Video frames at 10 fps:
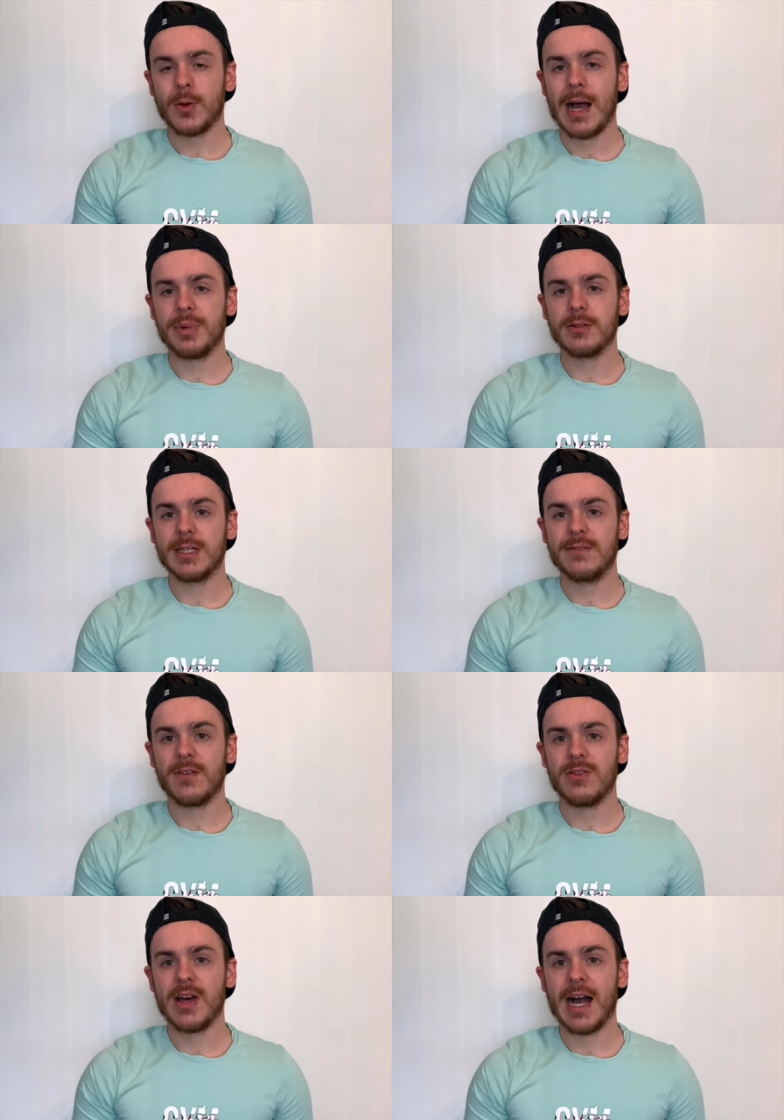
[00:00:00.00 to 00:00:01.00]
I
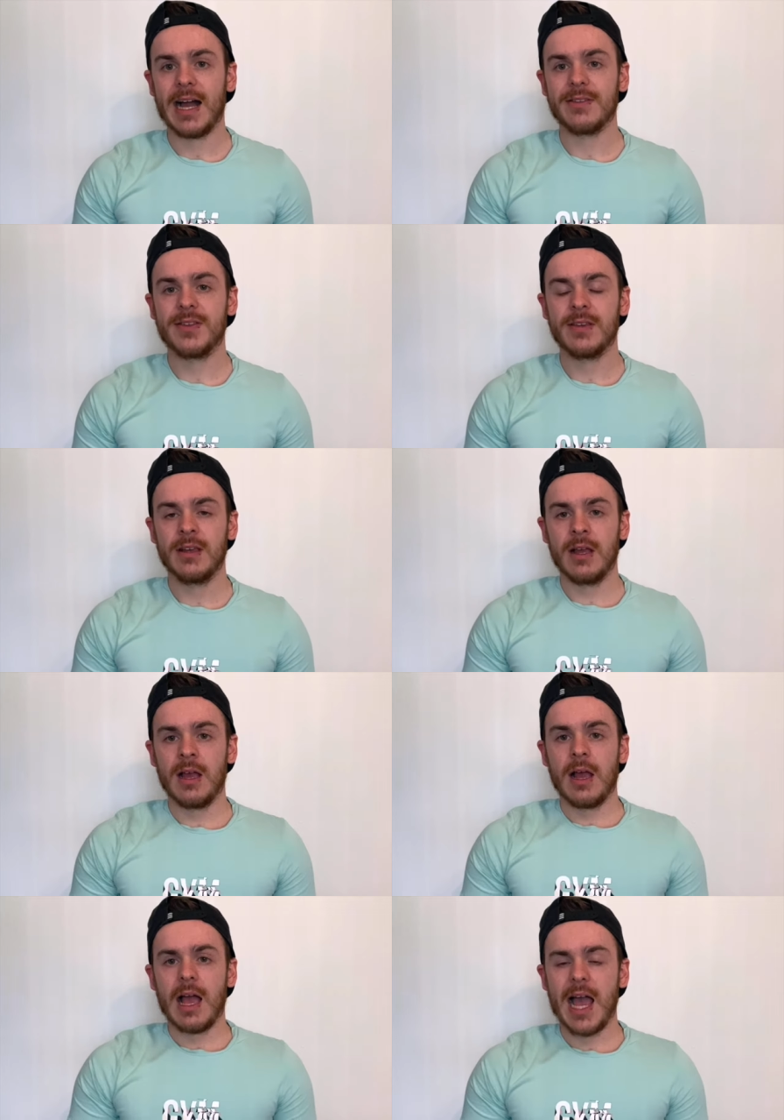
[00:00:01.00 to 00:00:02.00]
believe that
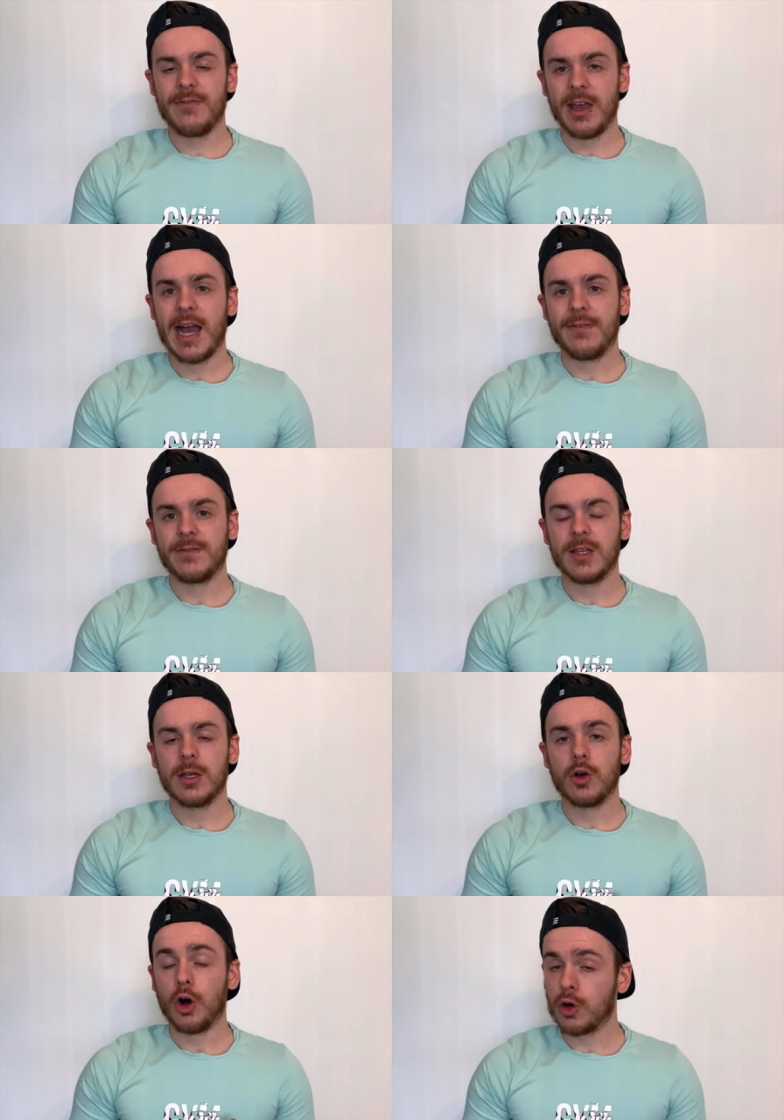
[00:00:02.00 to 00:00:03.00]
every
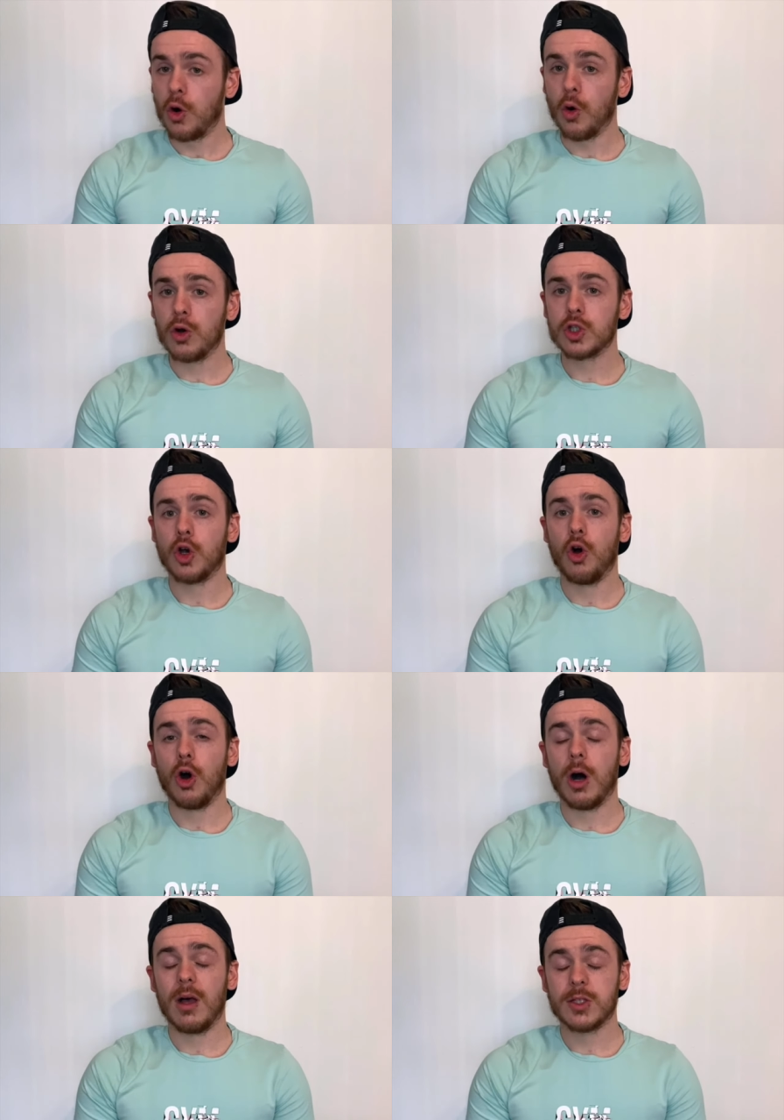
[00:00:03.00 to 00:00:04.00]
athlete or coach
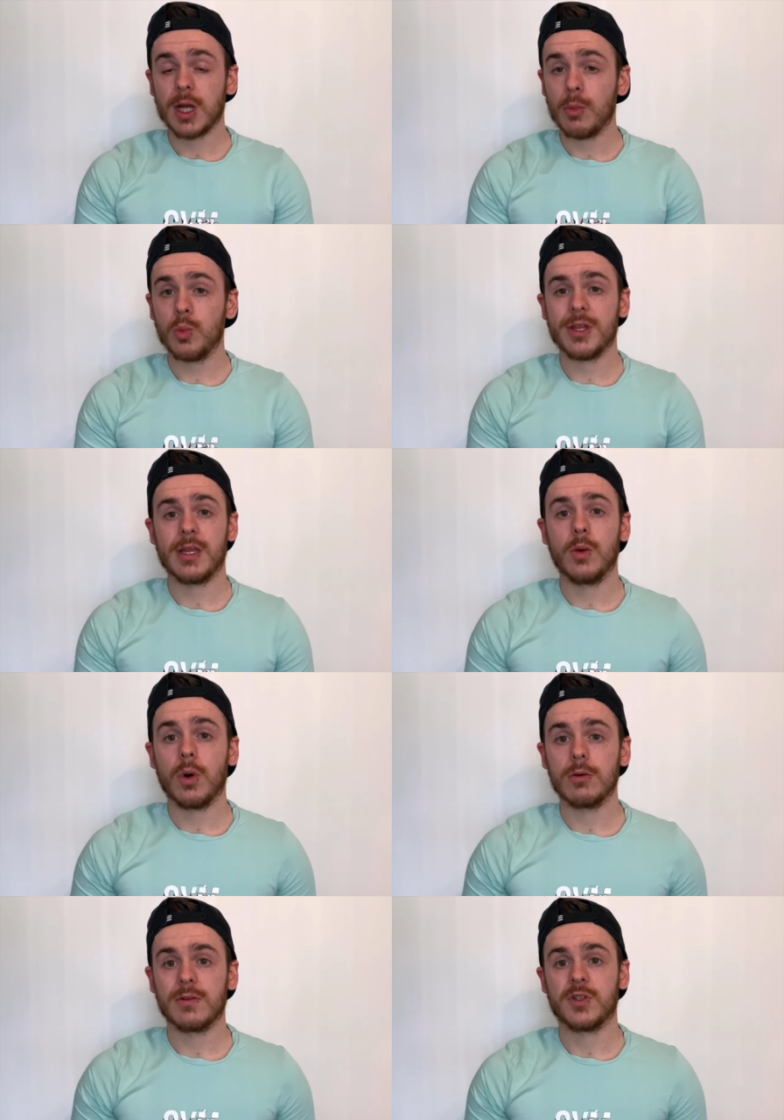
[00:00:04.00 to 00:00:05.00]
or someone within the
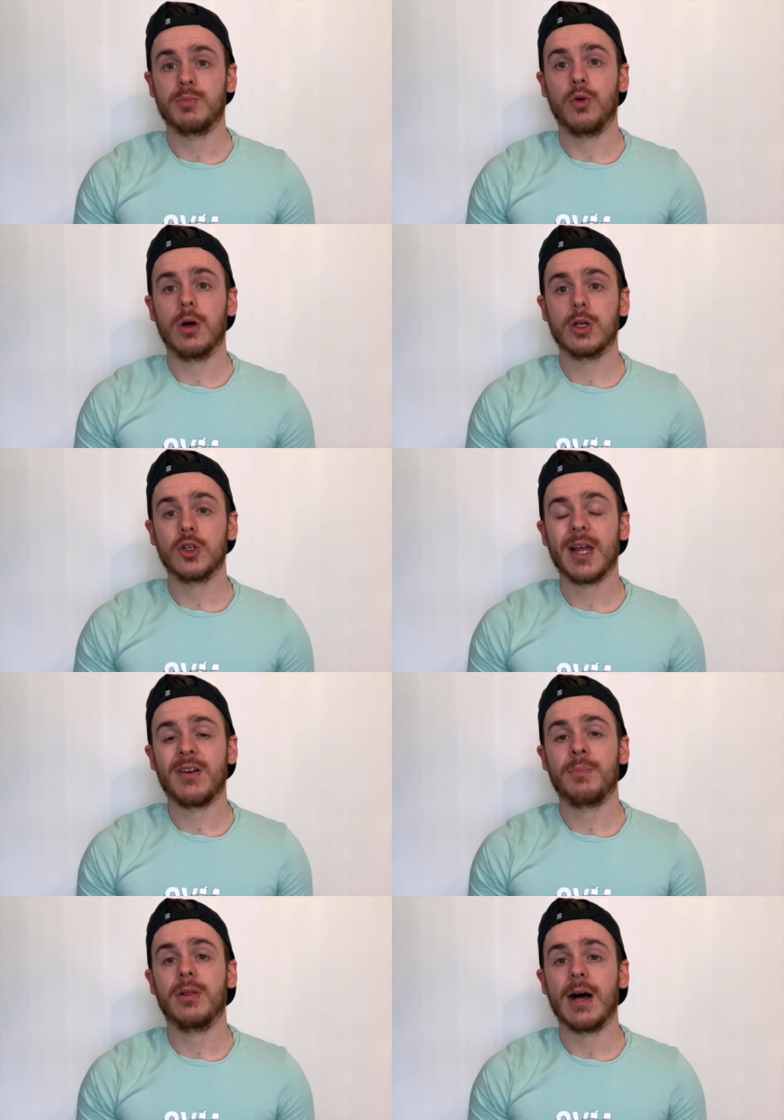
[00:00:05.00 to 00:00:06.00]
world of sport should have
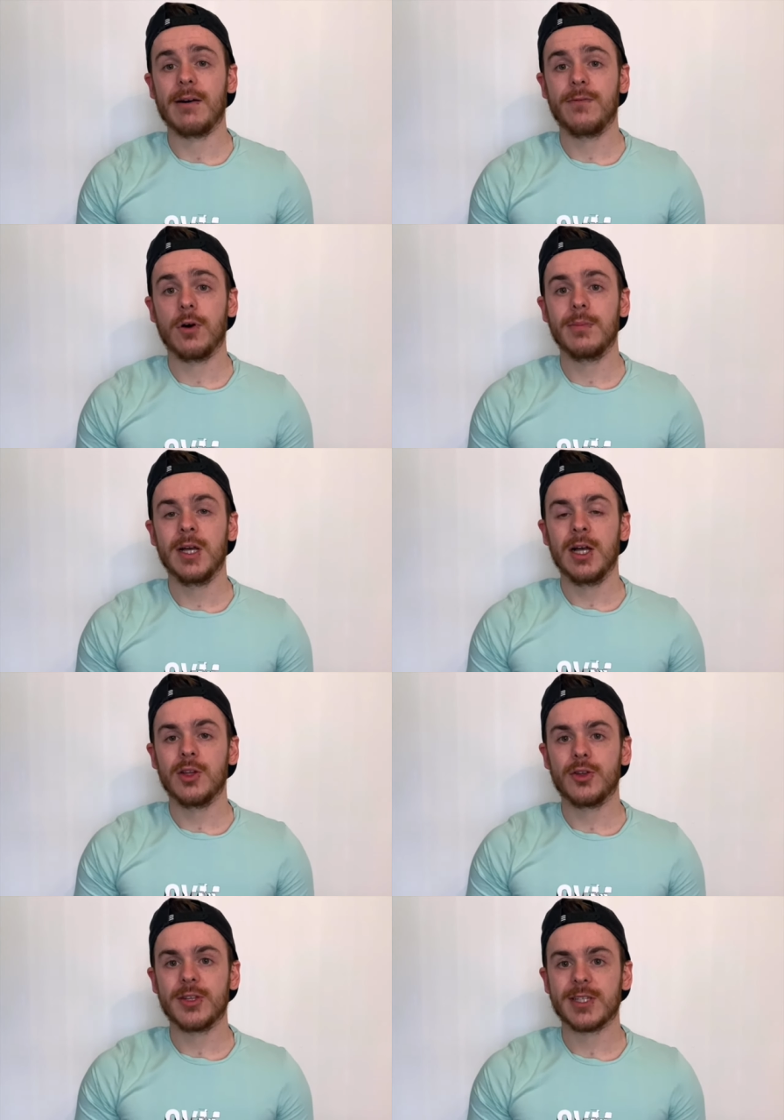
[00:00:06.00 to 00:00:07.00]
a platform
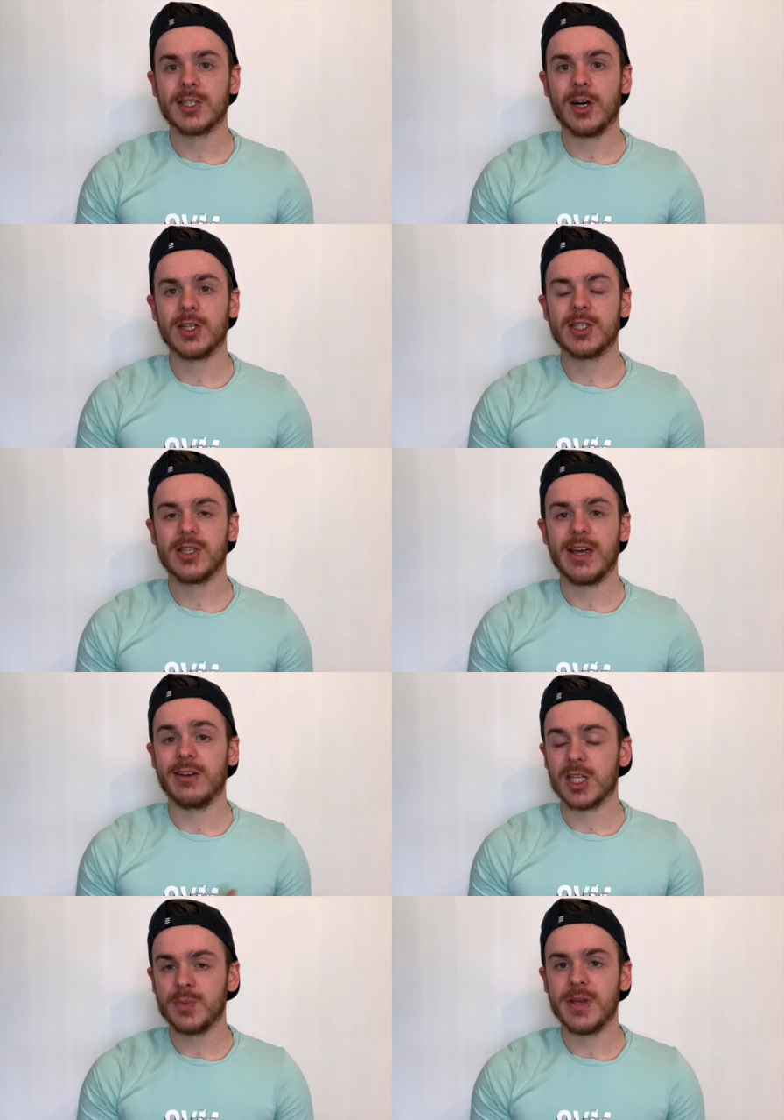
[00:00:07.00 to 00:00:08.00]
to discuss their
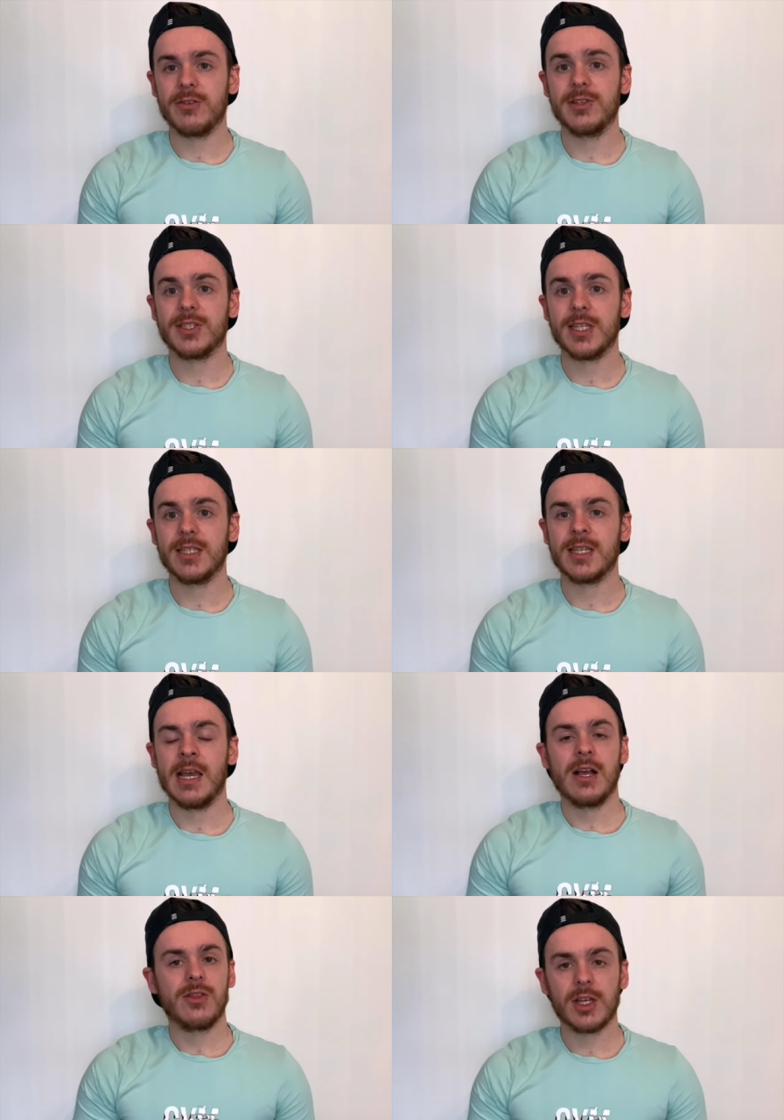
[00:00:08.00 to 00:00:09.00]
experiences,
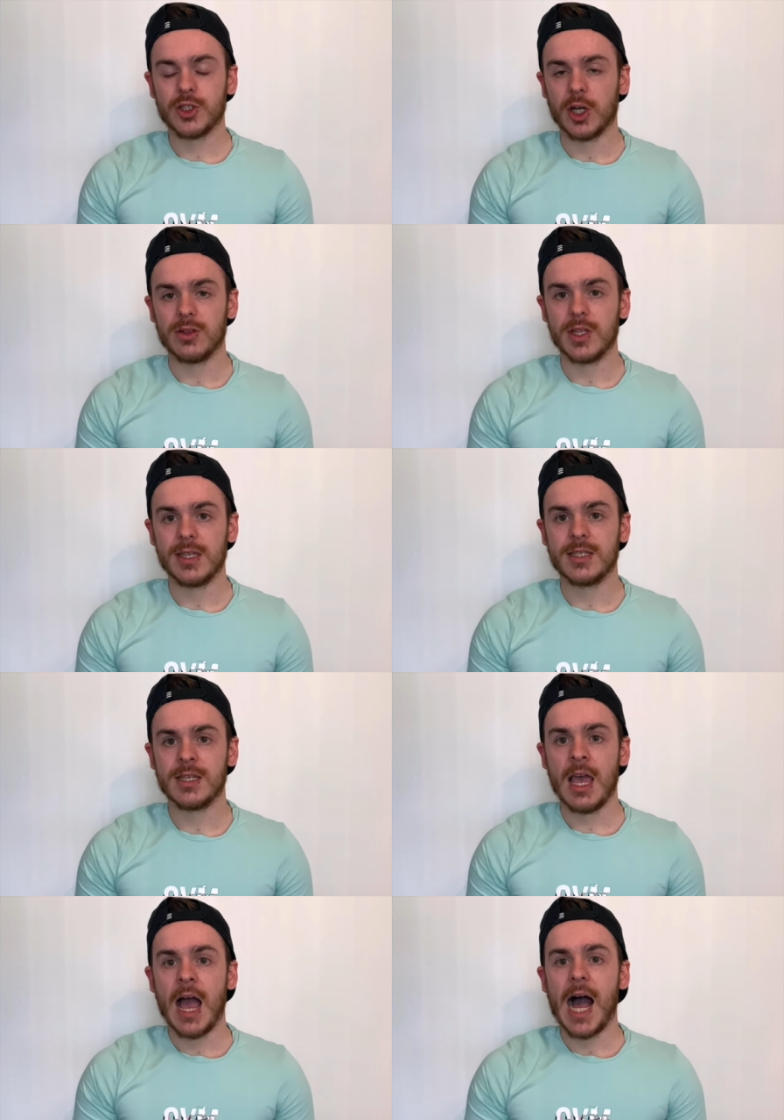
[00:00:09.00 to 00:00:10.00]
their journeys,